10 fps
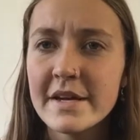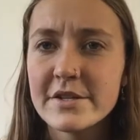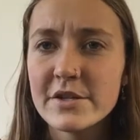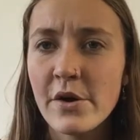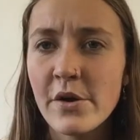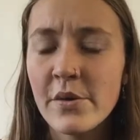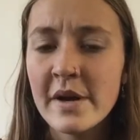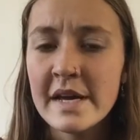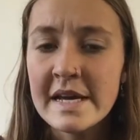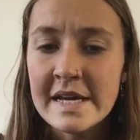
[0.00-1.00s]
So
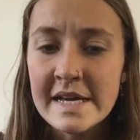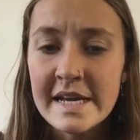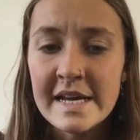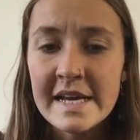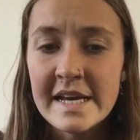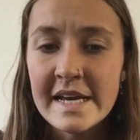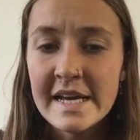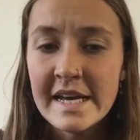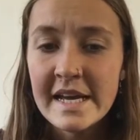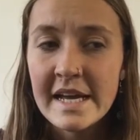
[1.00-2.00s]

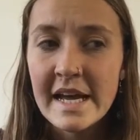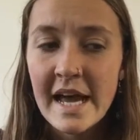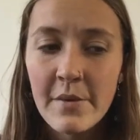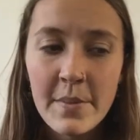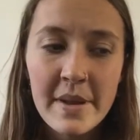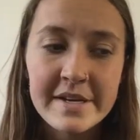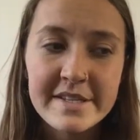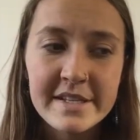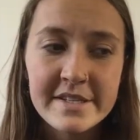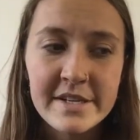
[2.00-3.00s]
how I managed
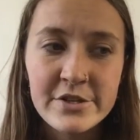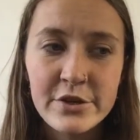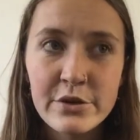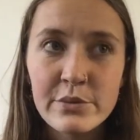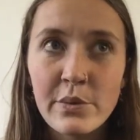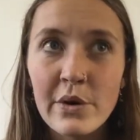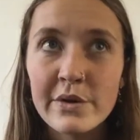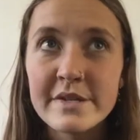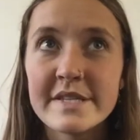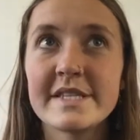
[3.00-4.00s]
this issue
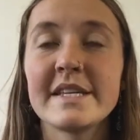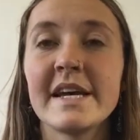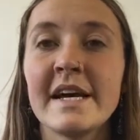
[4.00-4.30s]
was